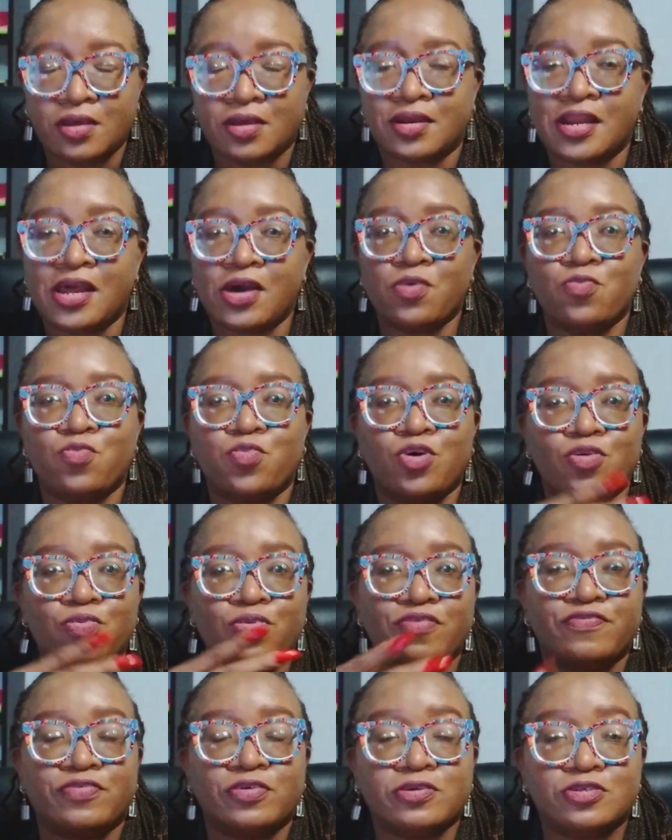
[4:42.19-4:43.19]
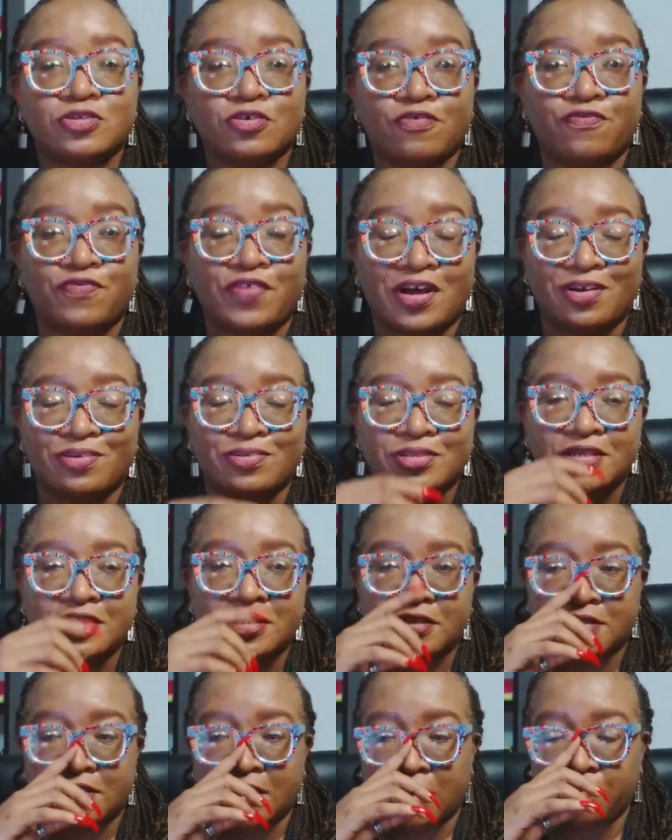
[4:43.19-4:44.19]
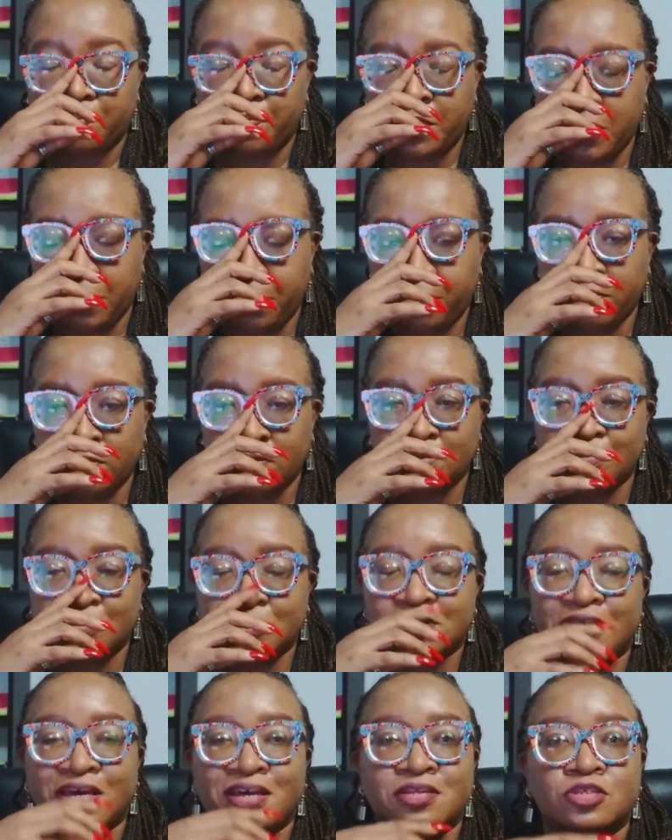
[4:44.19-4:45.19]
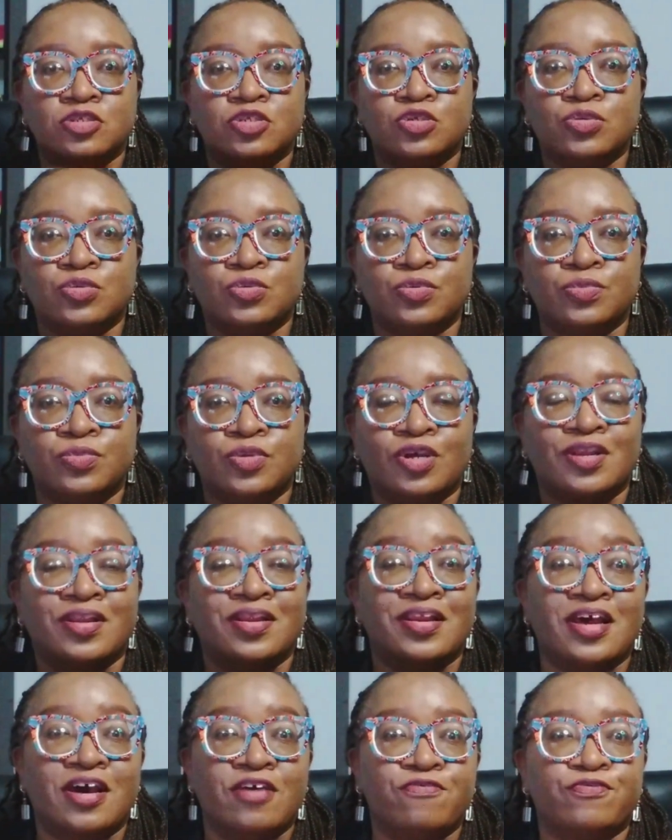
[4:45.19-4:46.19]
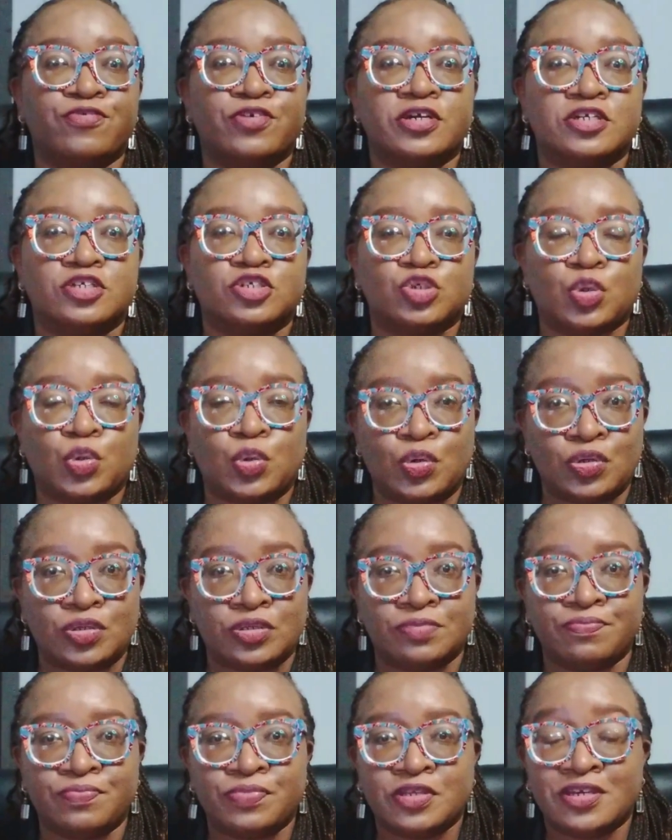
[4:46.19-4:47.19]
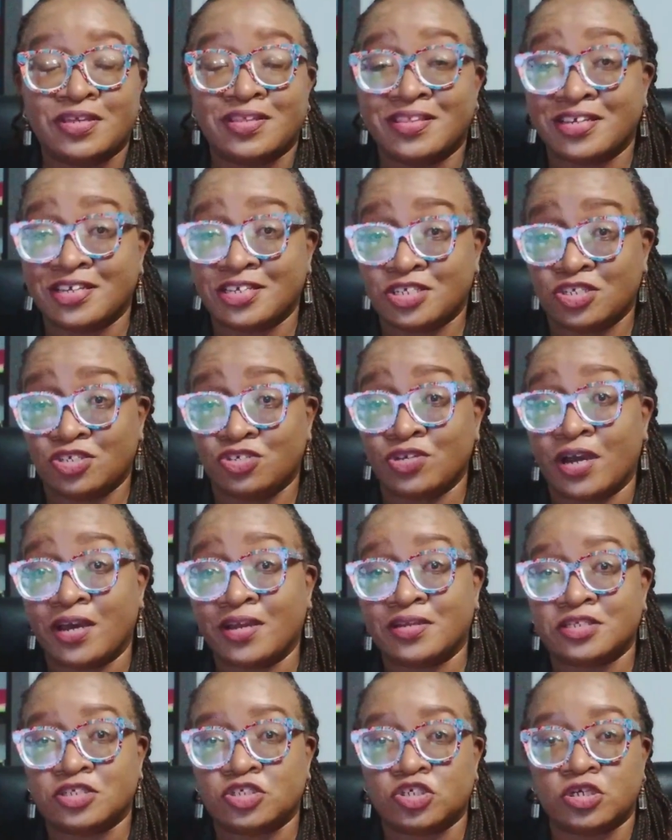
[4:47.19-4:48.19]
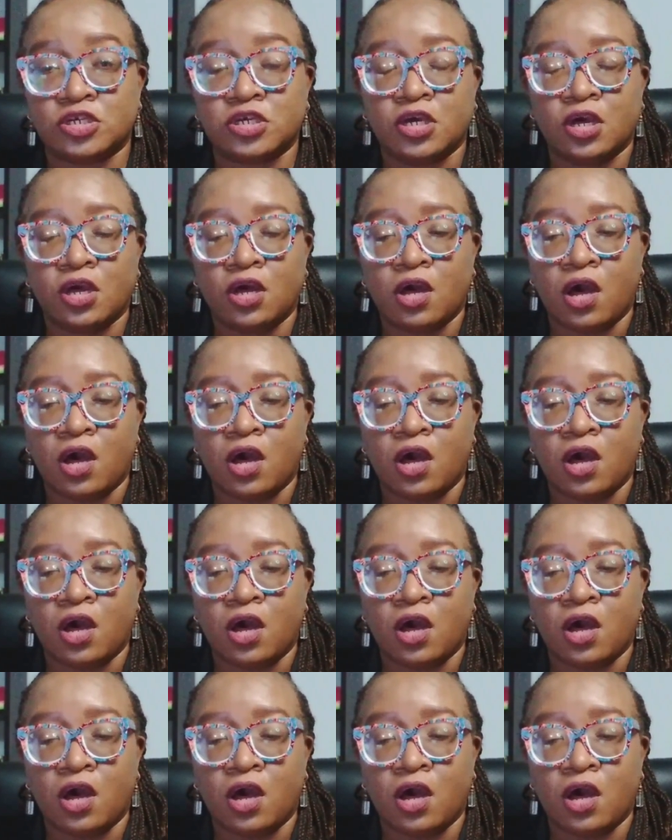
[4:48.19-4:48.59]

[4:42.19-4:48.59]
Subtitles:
Now, what we've also found is that people who tend to leverage on this strategy